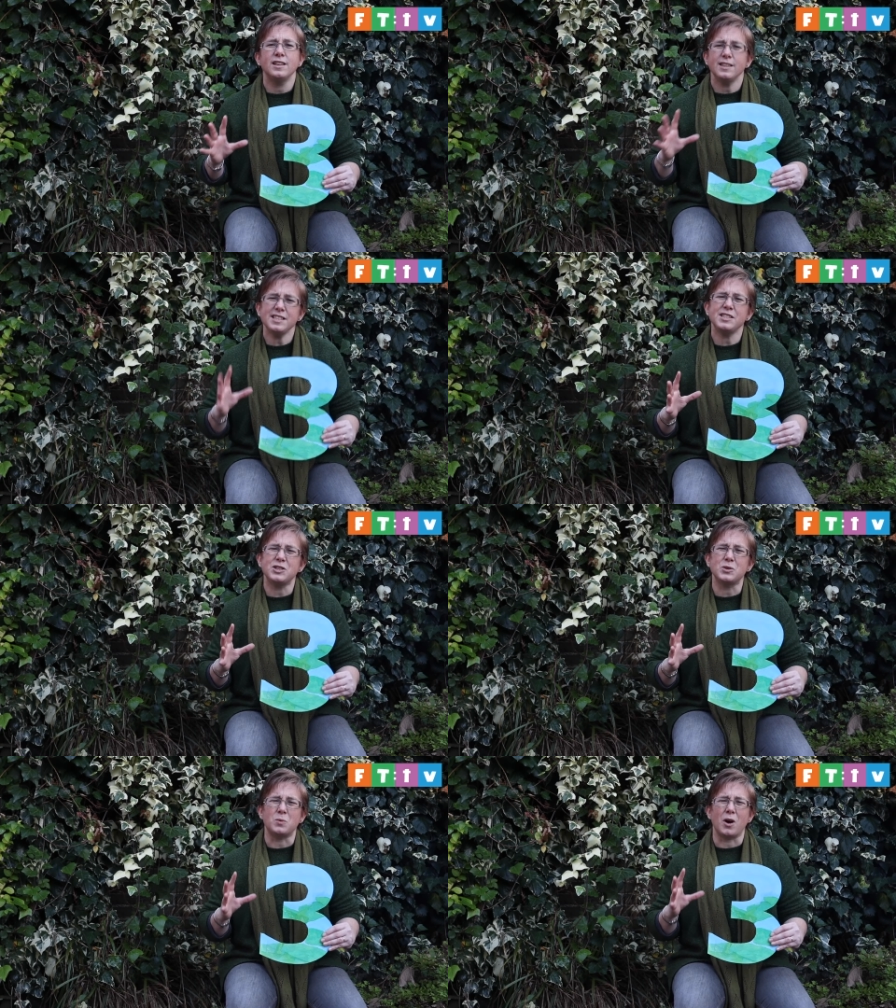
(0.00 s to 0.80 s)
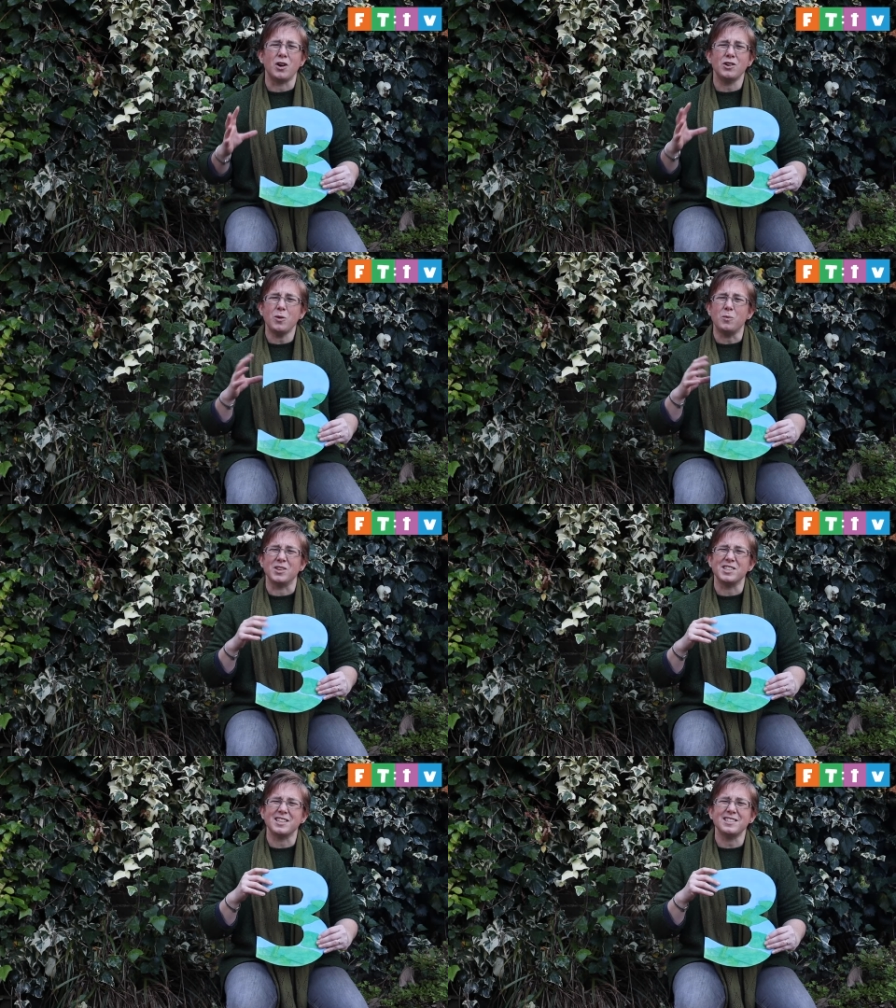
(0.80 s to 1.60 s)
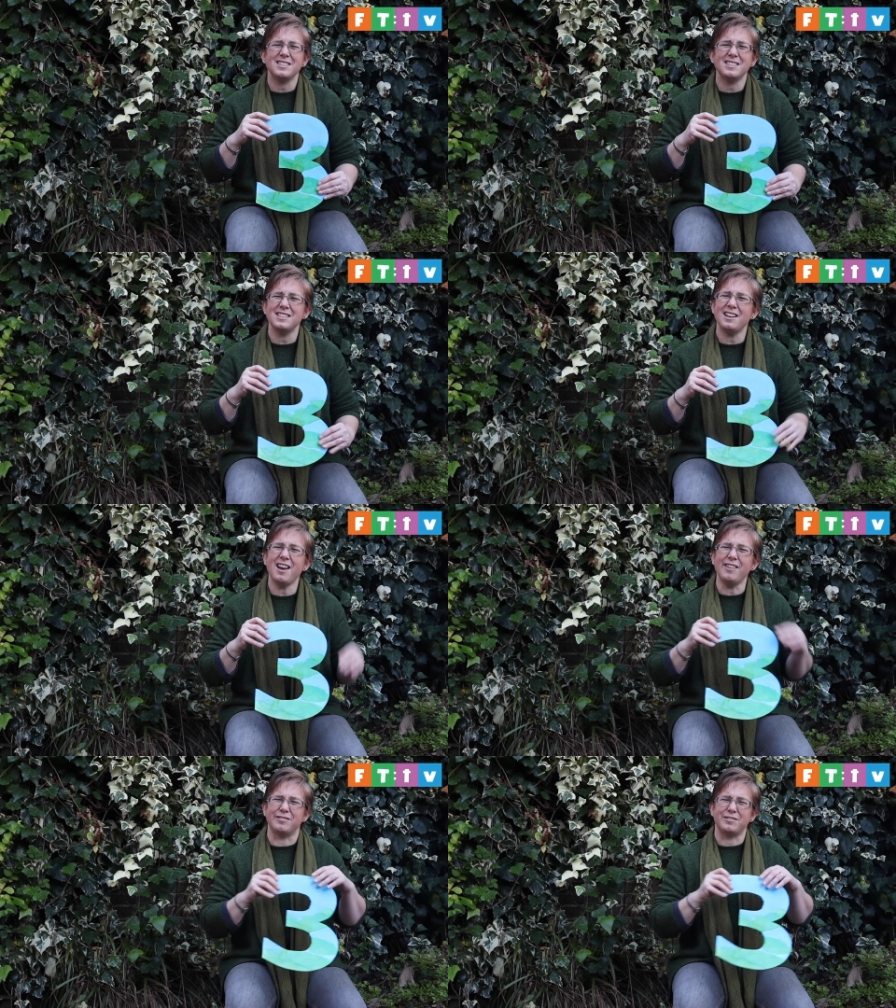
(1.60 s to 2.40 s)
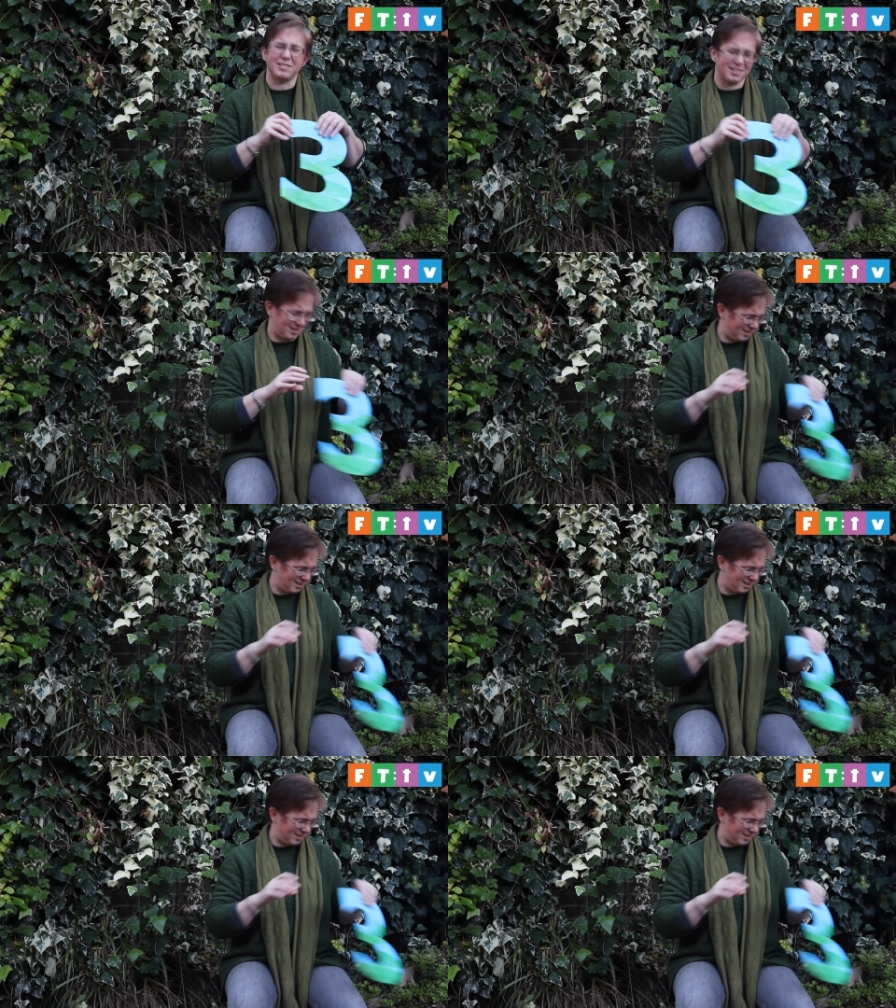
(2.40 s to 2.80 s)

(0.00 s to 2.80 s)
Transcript: This is the world God wants us to love.